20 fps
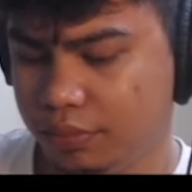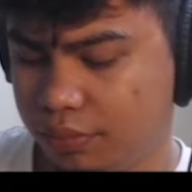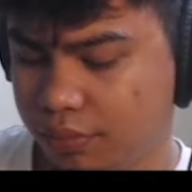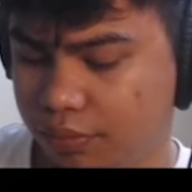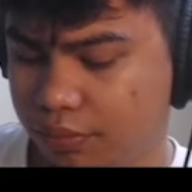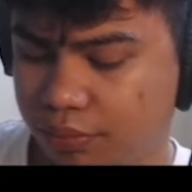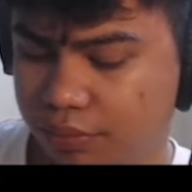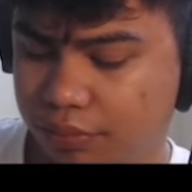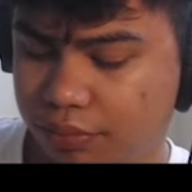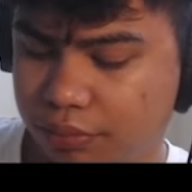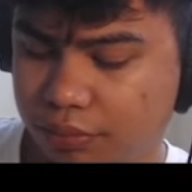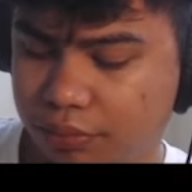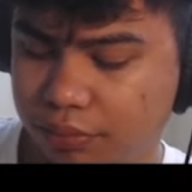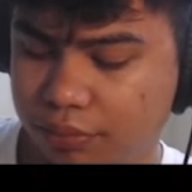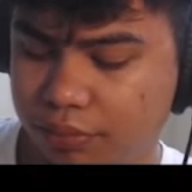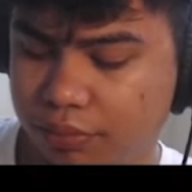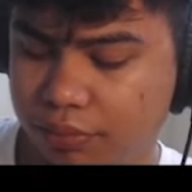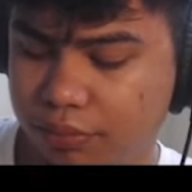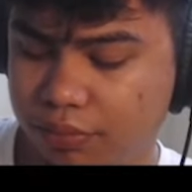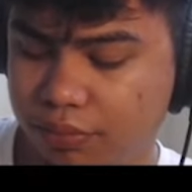
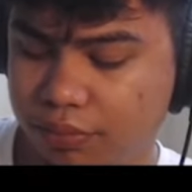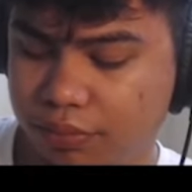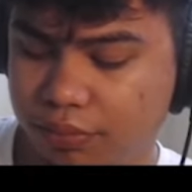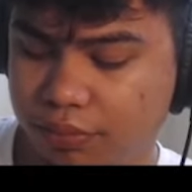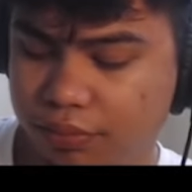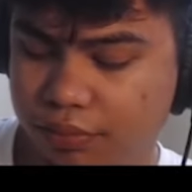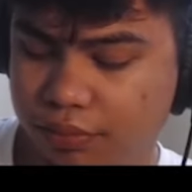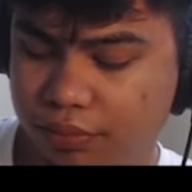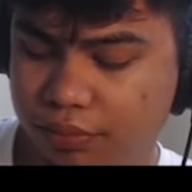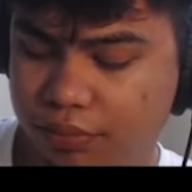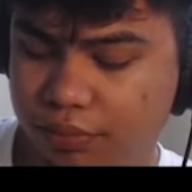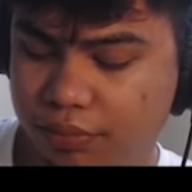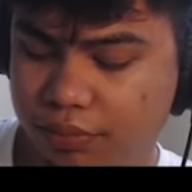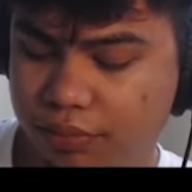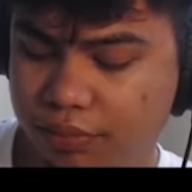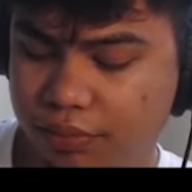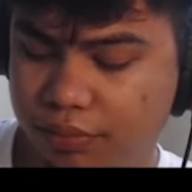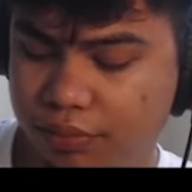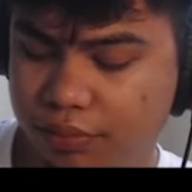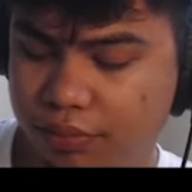
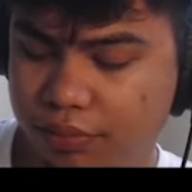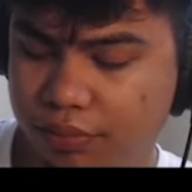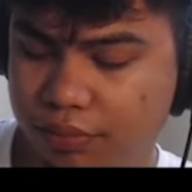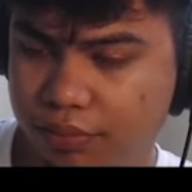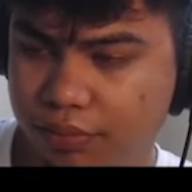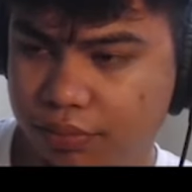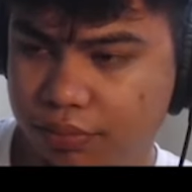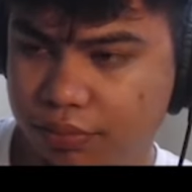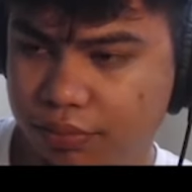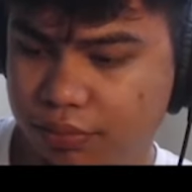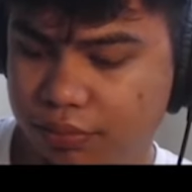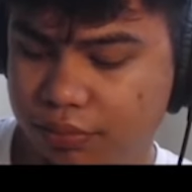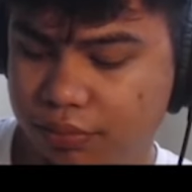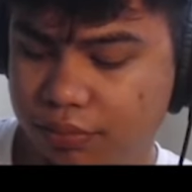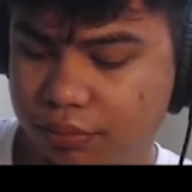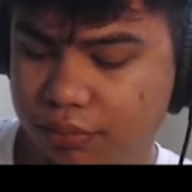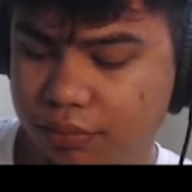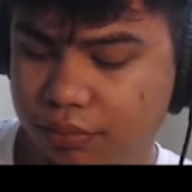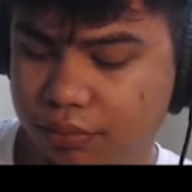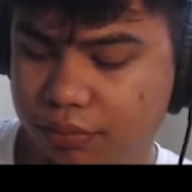
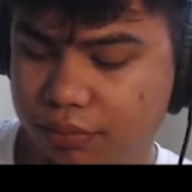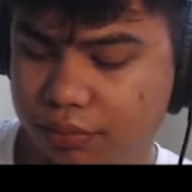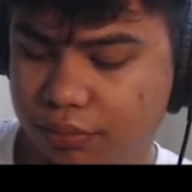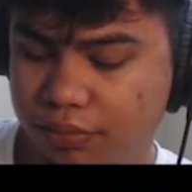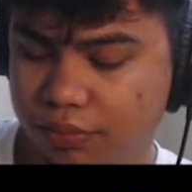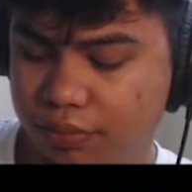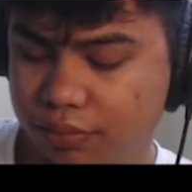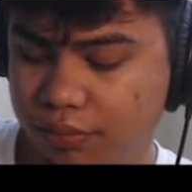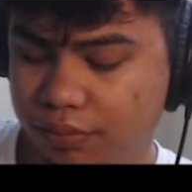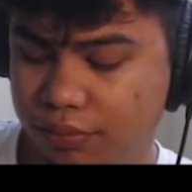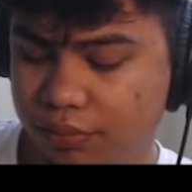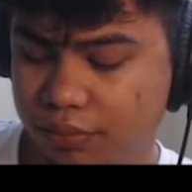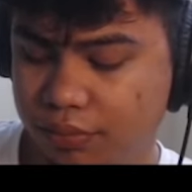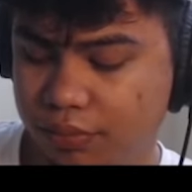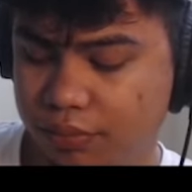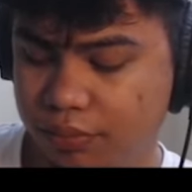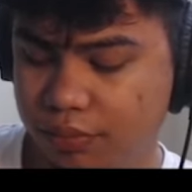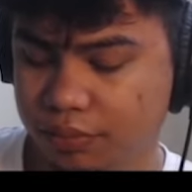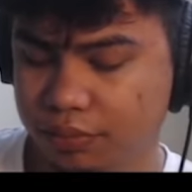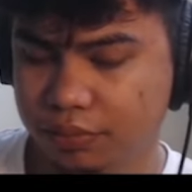
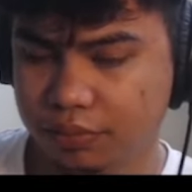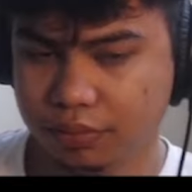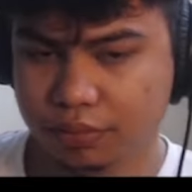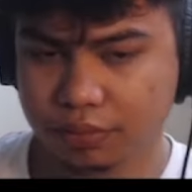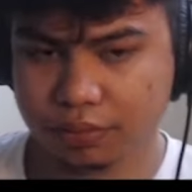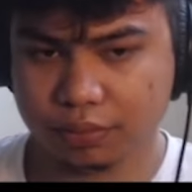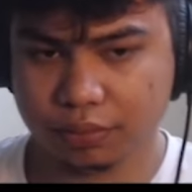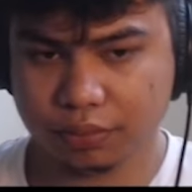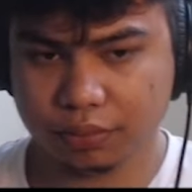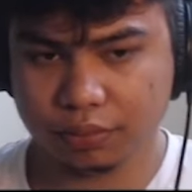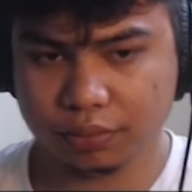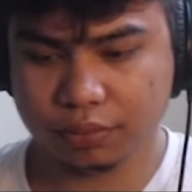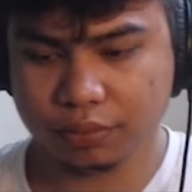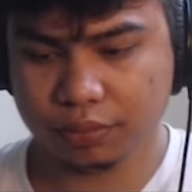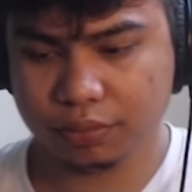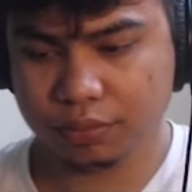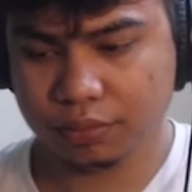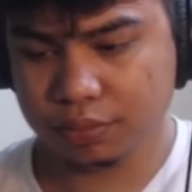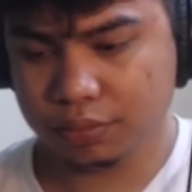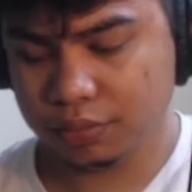
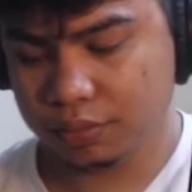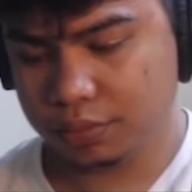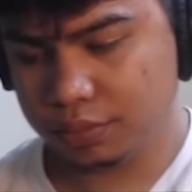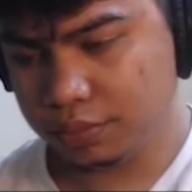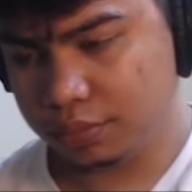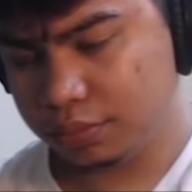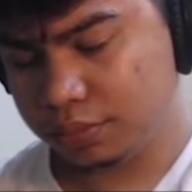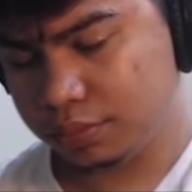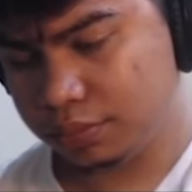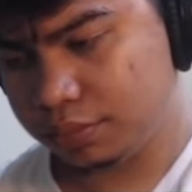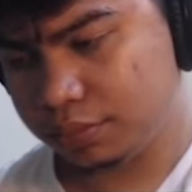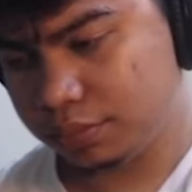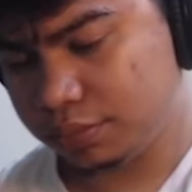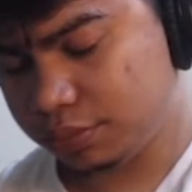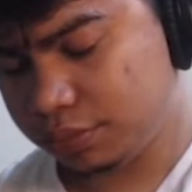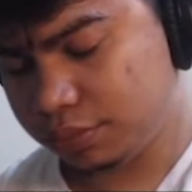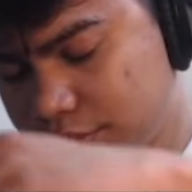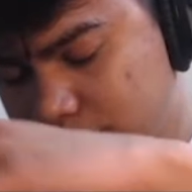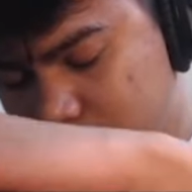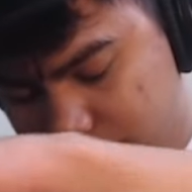
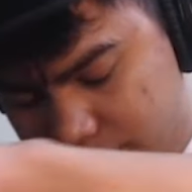No words are spoken by the person on screen.